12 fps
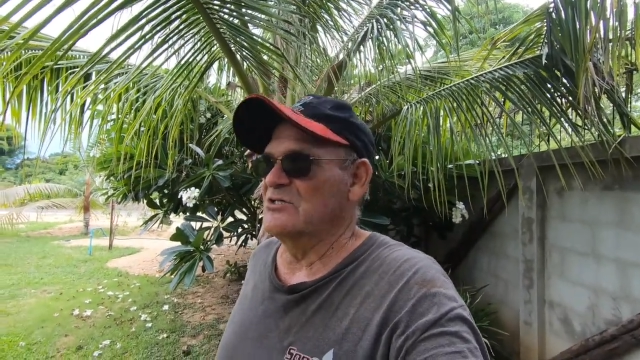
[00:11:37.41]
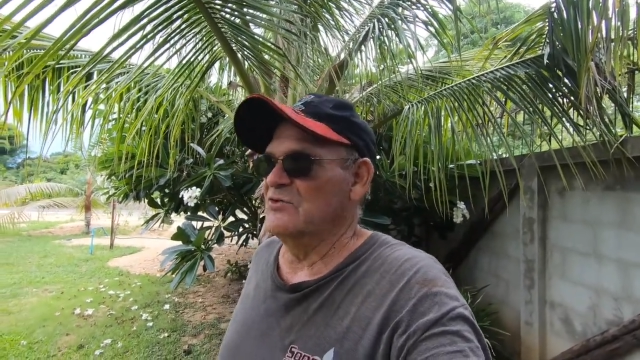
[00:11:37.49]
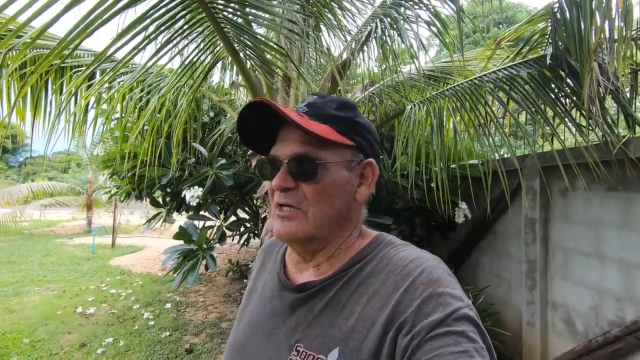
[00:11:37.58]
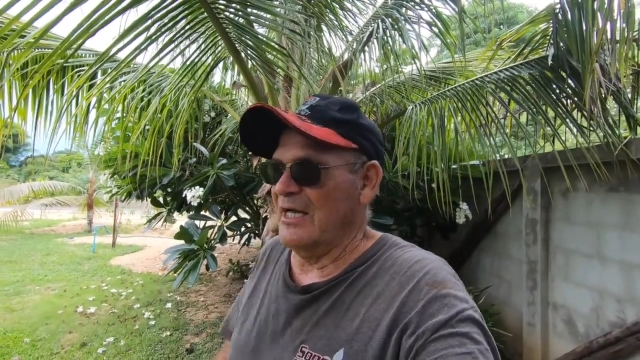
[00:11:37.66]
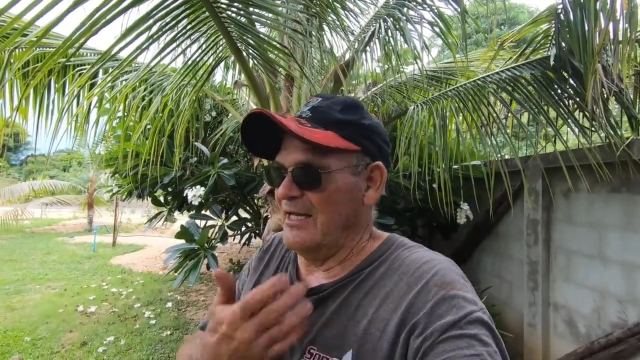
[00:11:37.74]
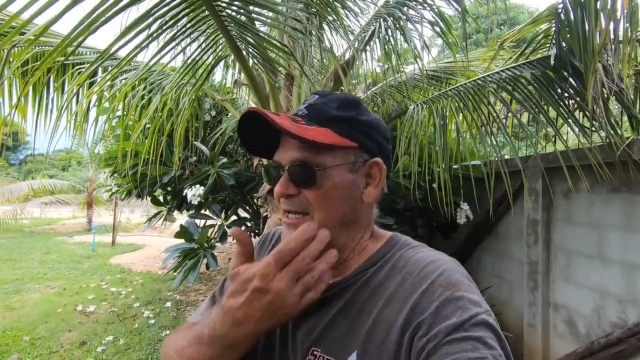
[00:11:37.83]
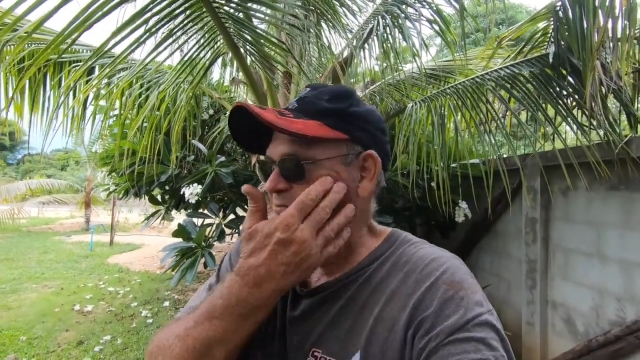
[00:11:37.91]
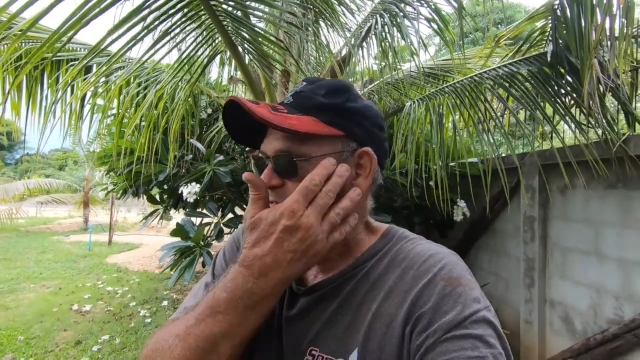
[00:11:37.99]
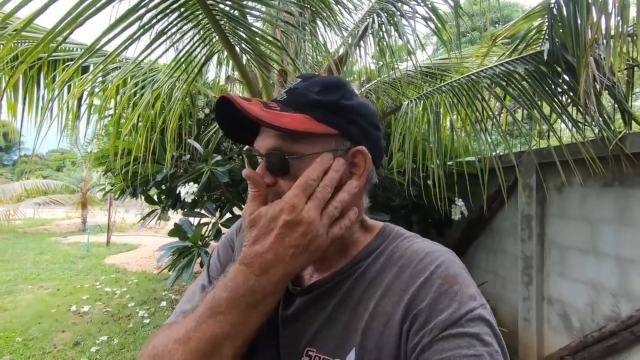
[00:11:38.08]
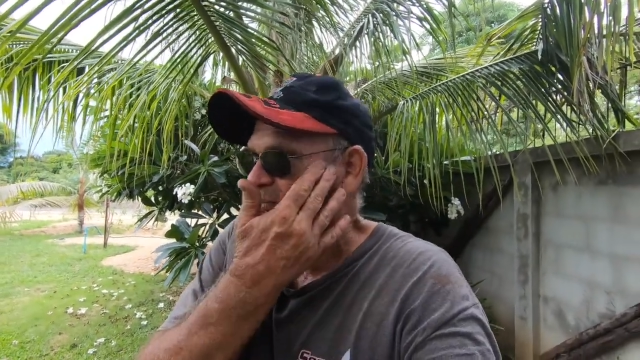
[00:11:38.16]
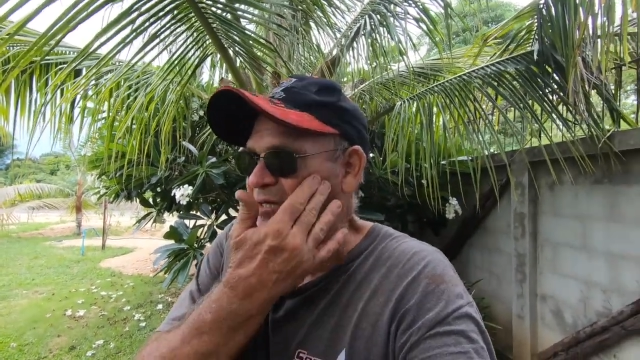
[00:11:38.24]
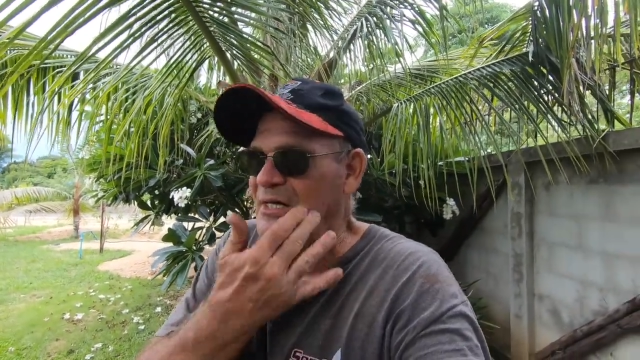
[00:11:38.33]
You can't have
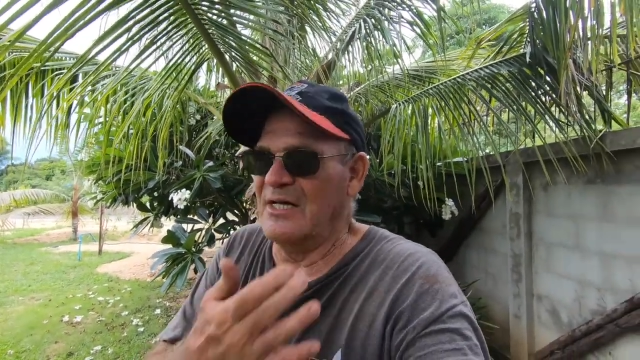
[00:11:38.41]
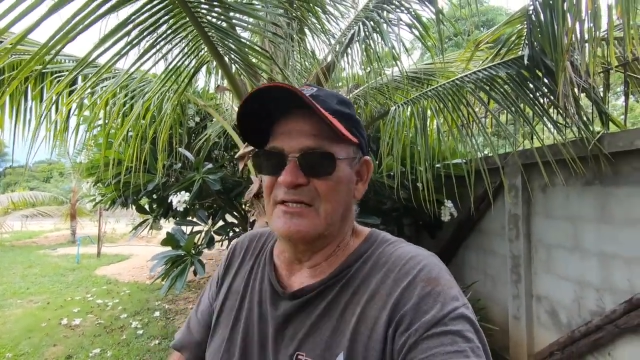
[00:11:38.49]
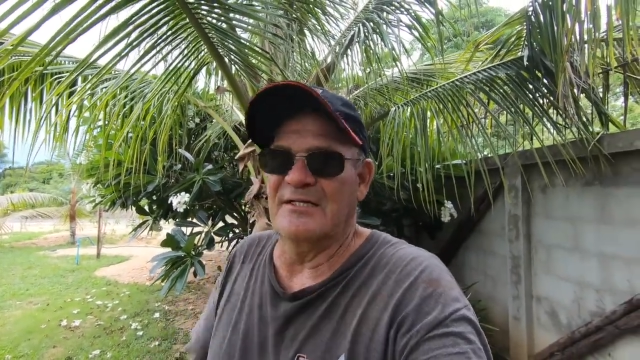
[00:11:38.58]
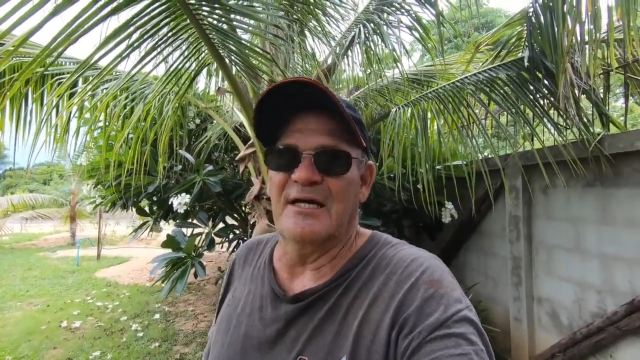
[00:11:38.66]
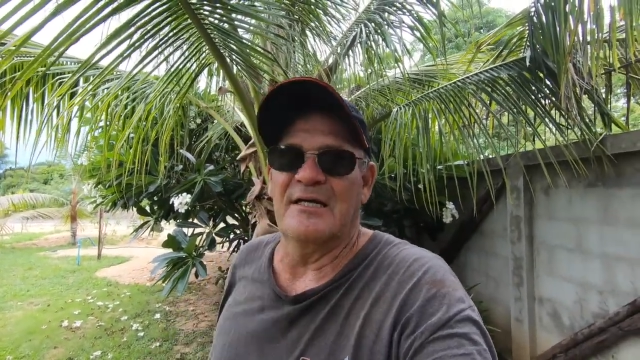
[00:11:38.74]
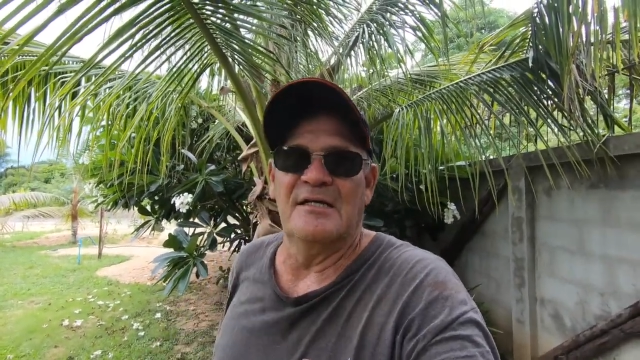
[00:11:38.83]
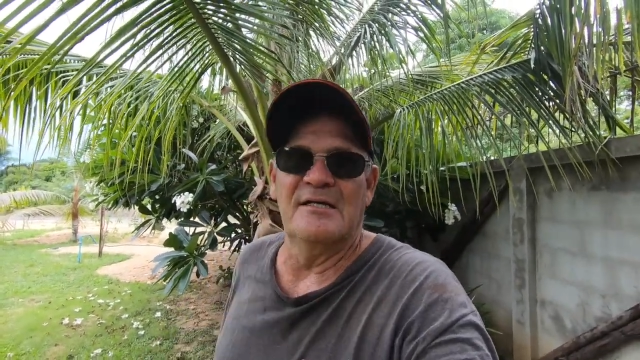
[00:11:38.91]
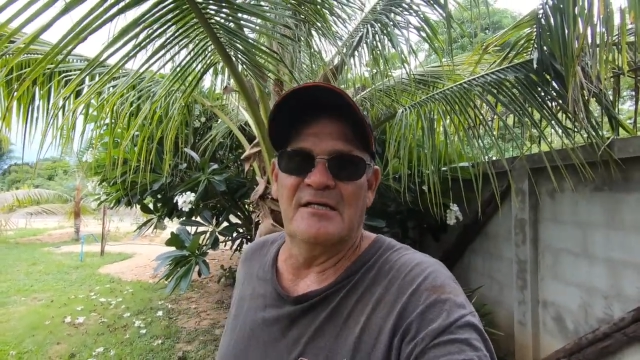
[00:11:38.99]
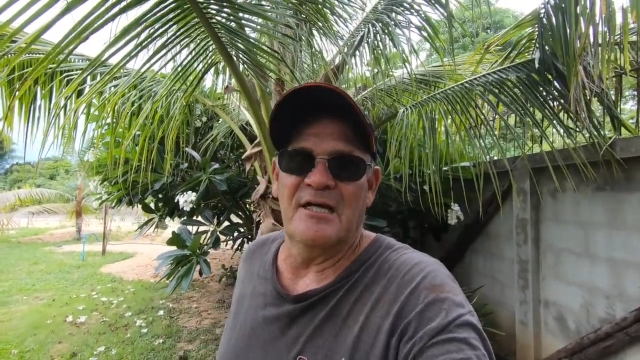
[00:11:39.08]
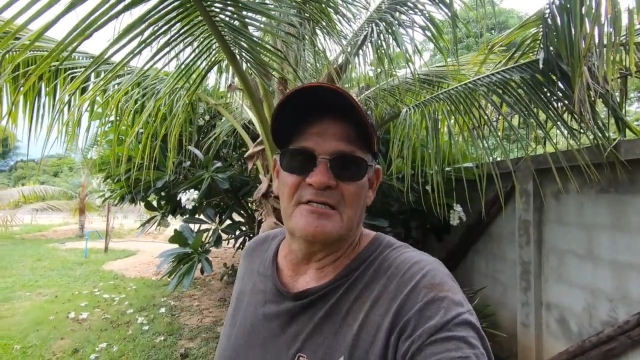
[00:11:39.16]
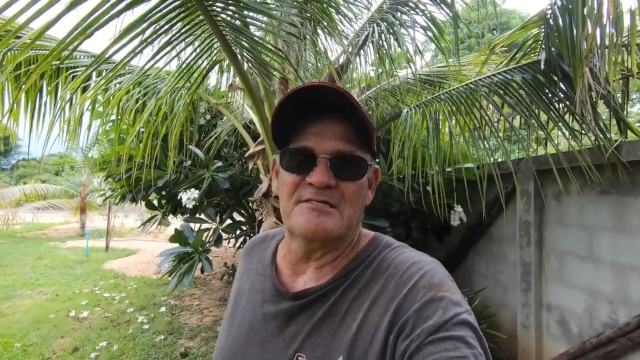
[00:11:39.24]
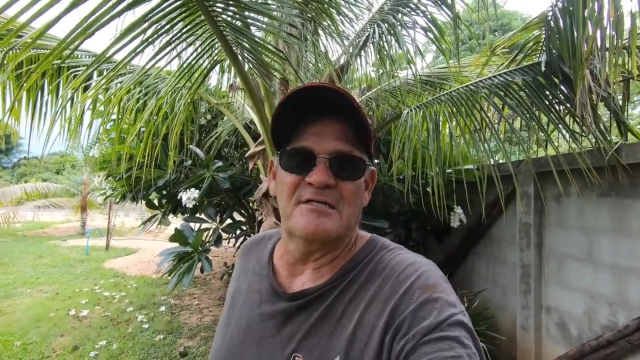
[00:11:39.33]
something like that
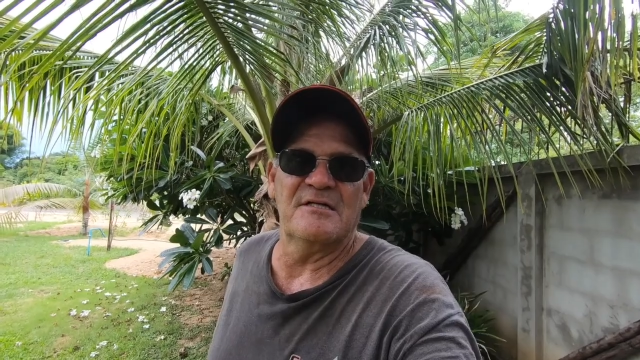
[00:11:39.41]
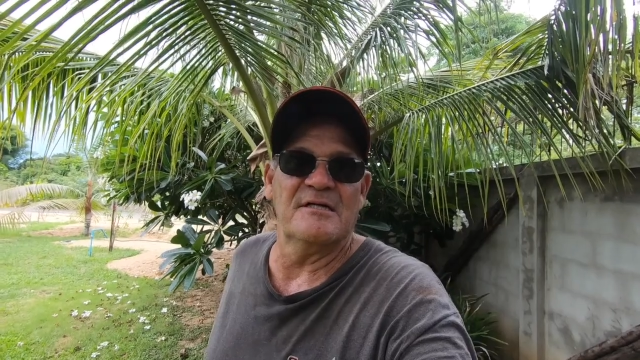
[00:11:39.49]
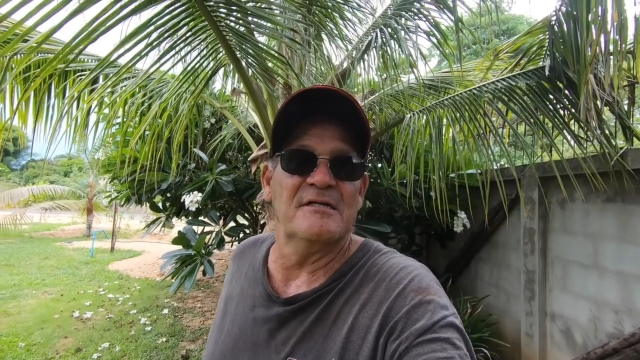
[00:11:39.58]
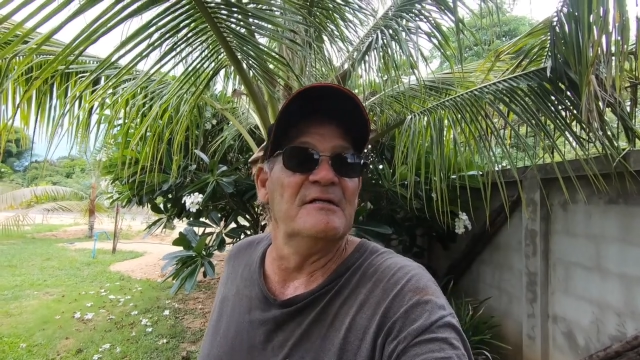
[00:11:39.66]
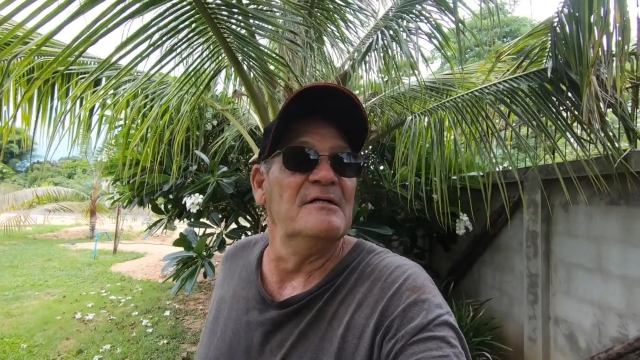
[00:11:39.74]
next to